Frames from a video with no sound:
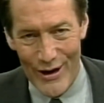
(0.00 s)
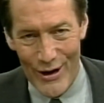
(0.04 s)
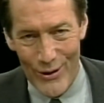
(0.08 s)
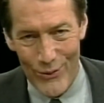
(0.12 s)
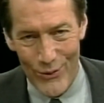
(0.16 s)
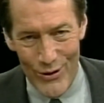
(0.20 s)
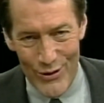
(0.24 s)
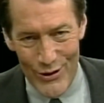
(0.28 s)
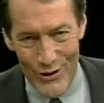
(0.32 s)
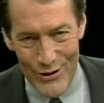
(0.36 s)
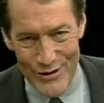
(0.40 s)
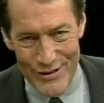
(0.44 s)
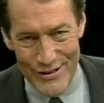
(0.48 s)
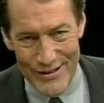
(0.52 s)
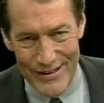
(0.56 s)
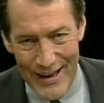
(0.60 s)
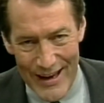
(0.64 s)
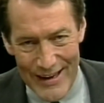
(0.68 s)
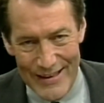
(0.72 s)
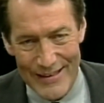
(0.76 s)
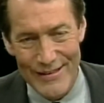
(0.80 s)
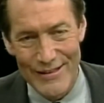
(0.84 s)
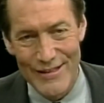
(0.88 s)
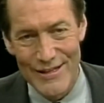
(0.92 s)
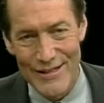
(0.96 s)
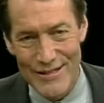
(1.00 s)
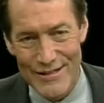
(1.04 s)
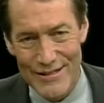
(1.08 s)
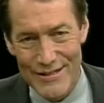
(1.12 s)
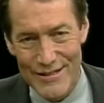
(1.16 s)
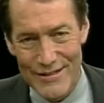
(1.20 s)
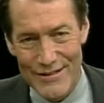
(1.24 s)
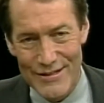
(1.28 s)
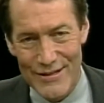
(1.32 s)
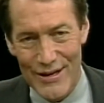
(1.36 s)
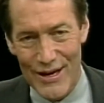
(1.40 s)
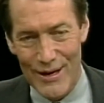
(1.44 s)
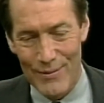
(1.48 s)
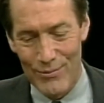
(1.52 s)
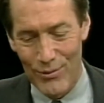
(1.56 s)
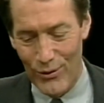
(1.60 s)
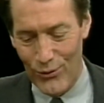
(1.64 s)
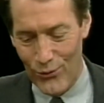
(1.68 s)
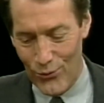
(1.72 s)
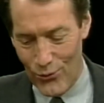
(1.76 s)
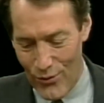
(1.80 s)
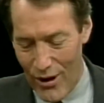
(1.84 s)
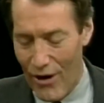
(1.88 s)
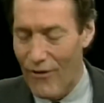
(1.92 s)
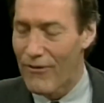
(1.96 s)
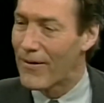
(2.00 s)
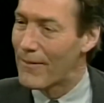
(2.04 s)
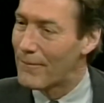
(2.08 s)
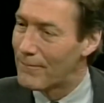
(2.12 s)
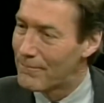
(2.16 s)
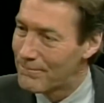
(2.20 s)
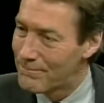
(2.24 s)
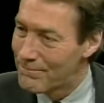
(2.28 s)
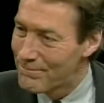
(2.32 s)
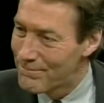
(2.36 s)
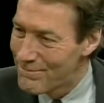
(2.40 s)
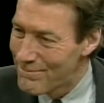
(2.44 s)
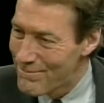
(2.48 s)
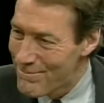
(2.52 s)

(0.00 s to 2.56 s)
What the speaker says: here with us at this table. Welcome.